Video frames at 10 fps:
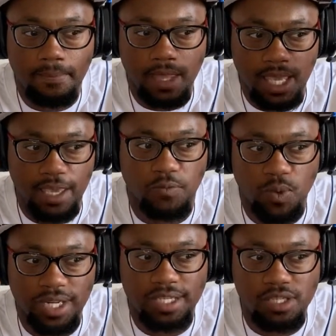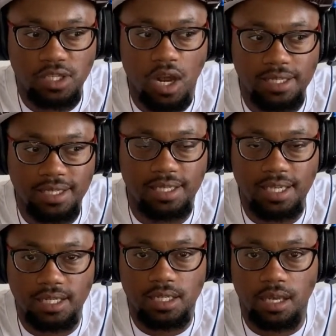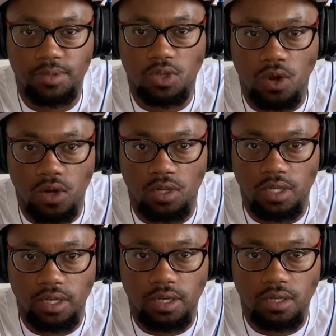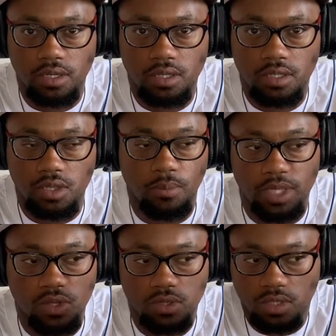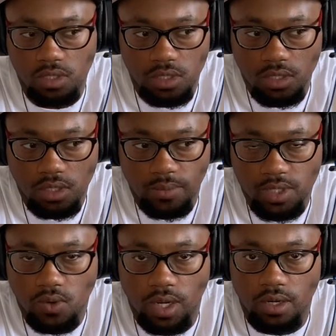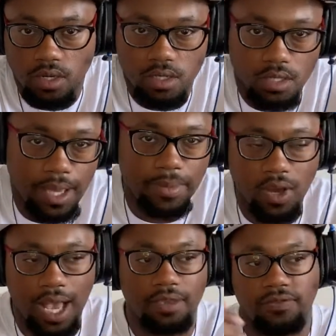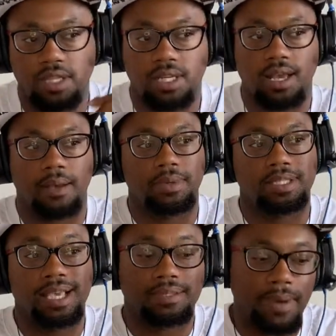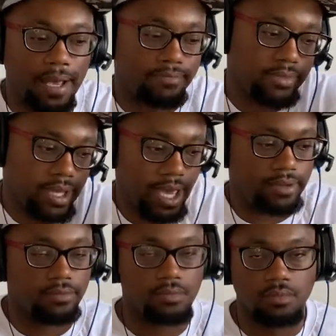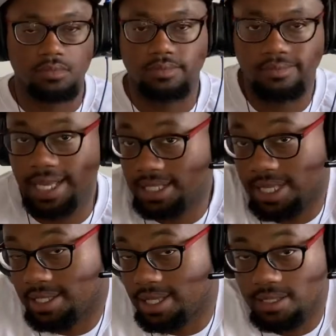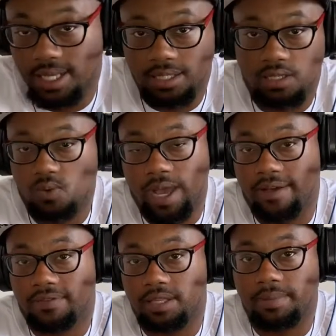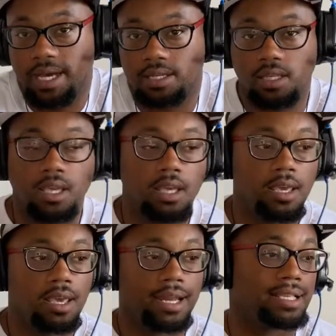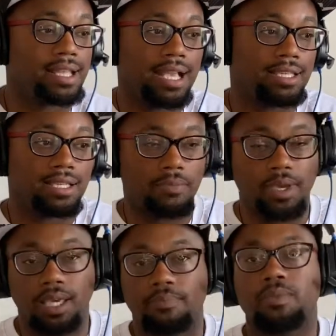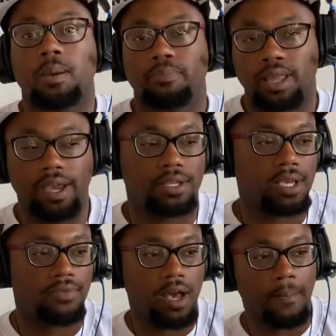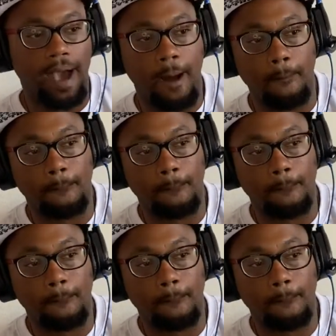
if we didn't start the season up so early, so much, so, so, so much quicker. You let me know how you feel in the comments. That's my, hey, that's, that's, that's, that's just the way I feel about it. And it's not just me. Players have come out